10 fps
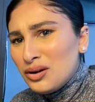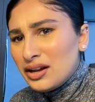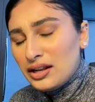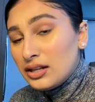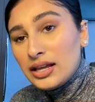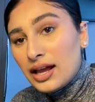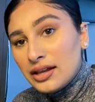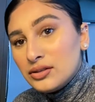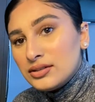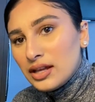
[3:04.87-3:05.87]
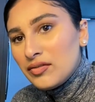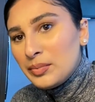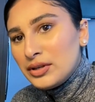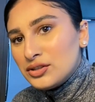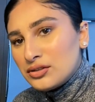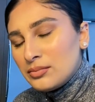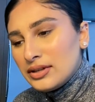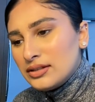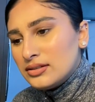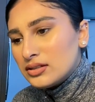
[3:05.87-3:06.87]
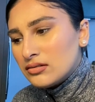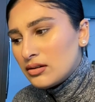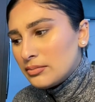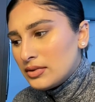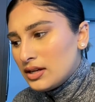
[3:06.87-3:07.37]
And I used to have the picture on my Instagram